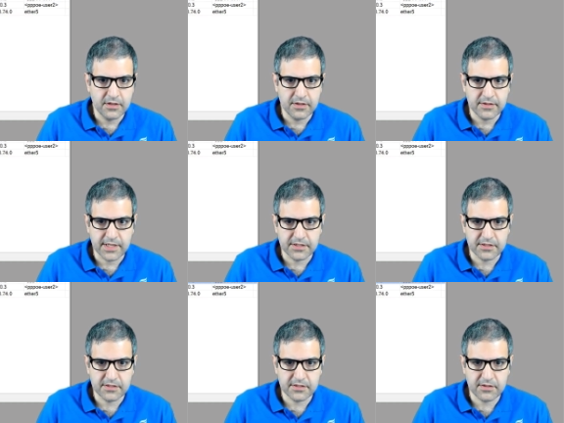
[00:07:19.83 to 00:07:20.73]

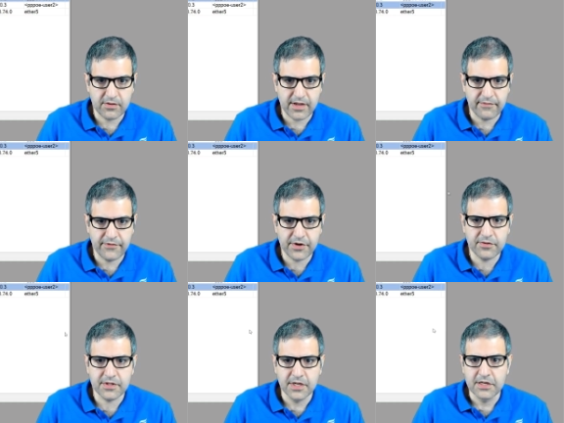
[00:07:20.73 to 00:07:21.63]
yes Okay, very
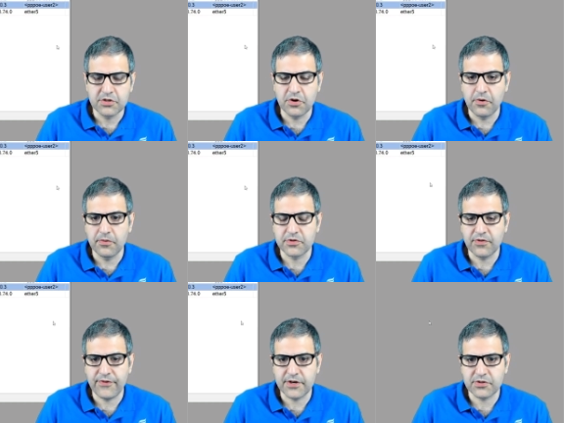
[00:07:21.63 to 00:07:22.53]
good. So, so
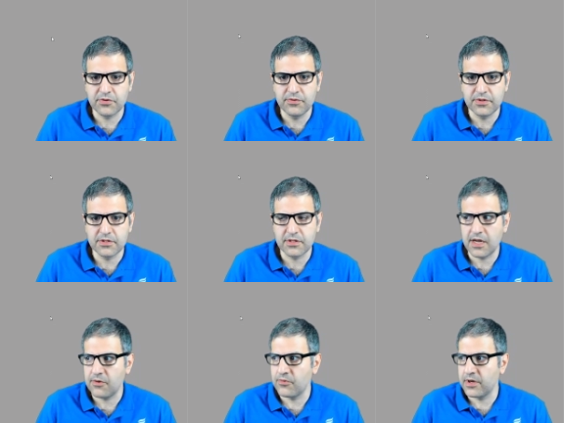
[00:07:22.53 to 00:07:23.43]
far so good.
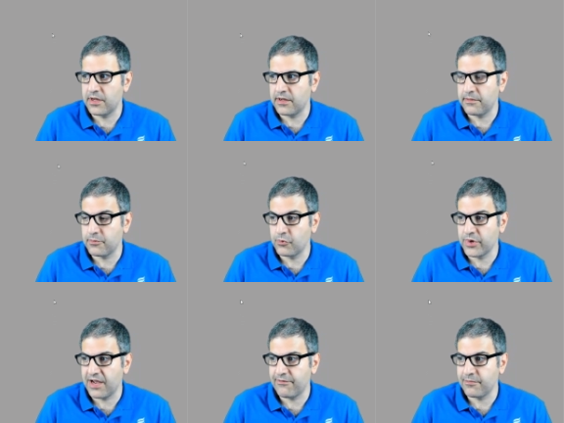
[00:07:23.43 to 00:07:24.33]
Now um, we
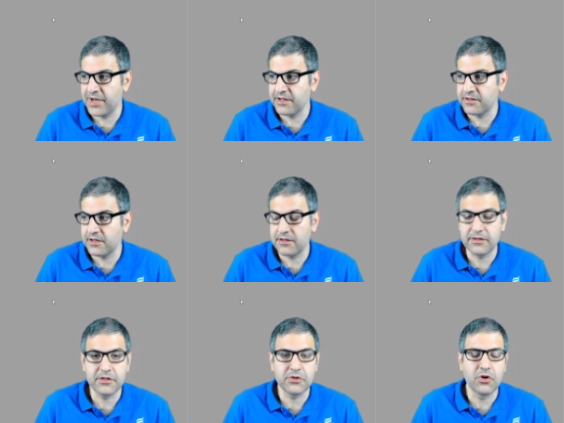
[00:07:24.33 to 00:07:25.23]
have made the,
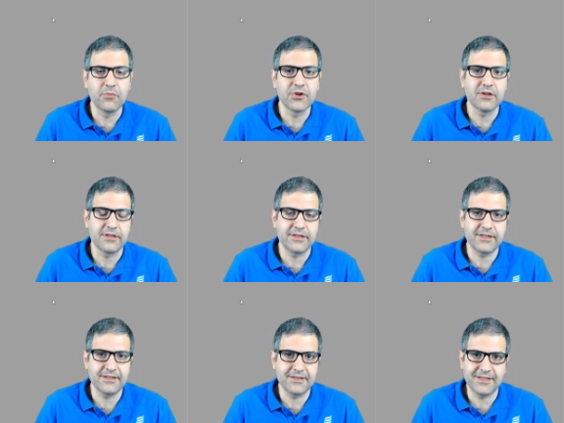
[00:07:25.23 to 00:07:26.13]
the normal
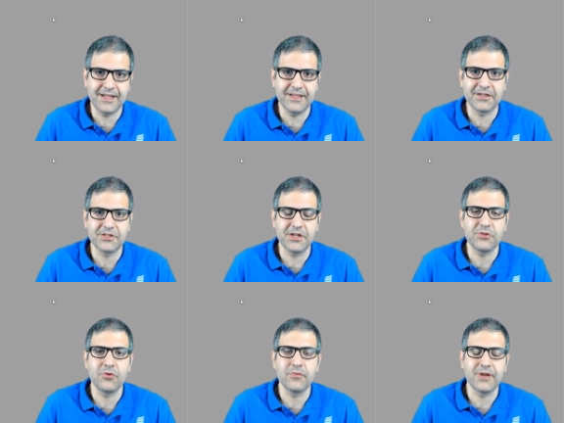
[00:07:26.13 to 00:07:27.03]
settings that
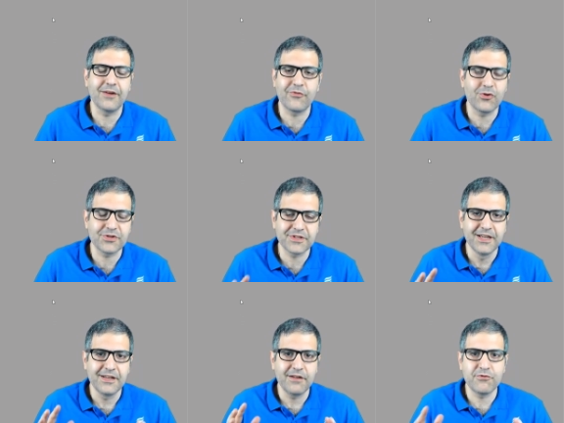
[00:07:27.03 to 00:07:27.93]
normally, of course,
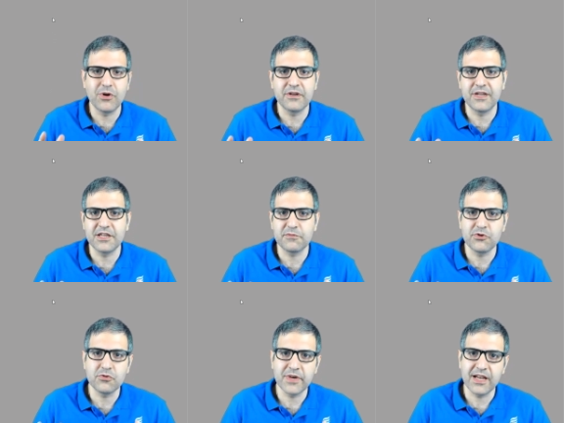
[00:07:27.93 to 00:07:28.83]
if you are an ISP,
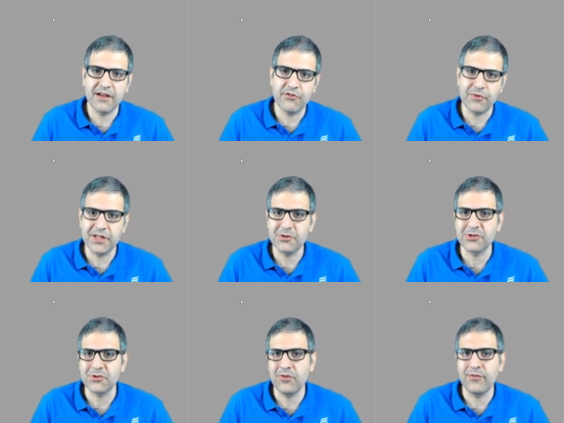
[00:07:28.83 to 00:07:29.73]
you may have already a
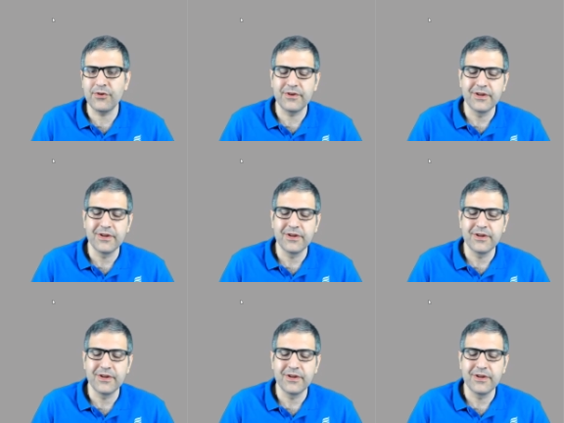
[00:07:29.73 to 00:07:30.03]
server